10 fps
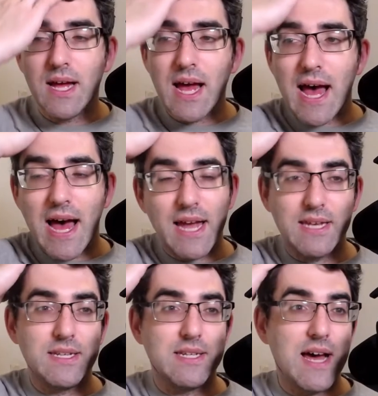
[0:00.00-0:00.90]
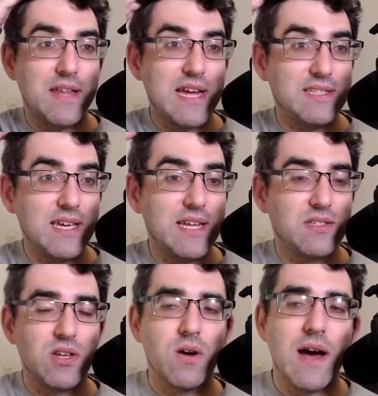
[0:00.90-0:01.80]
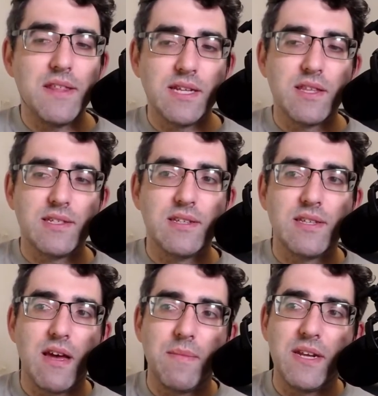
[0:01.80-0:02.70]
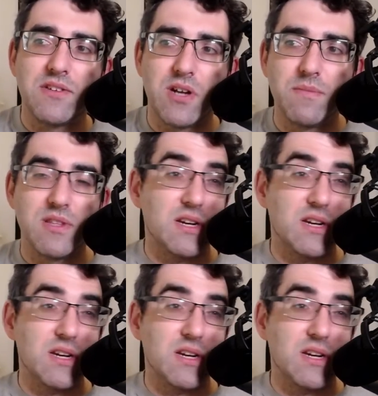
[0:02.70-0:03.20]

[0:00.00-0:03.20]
and that's it. So I think this is, I mean, in terms of the